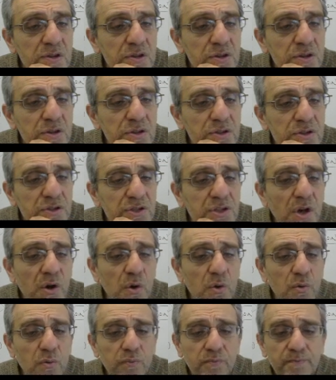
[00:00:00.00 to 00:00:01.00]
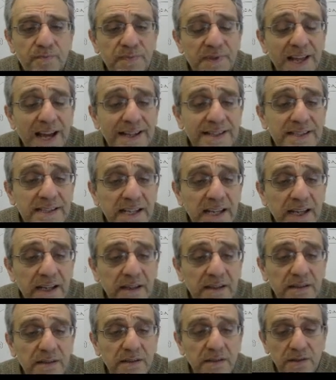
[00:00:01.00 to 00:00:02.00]
so that's
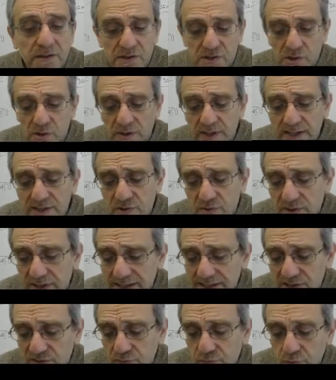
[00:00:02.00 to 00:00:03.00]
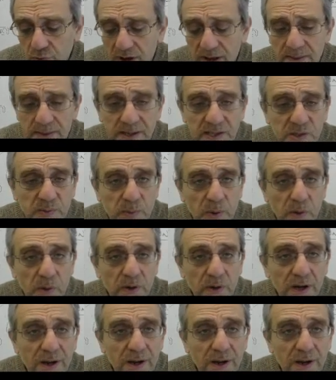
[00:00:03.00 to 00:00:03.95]
it. So let's let's run this program.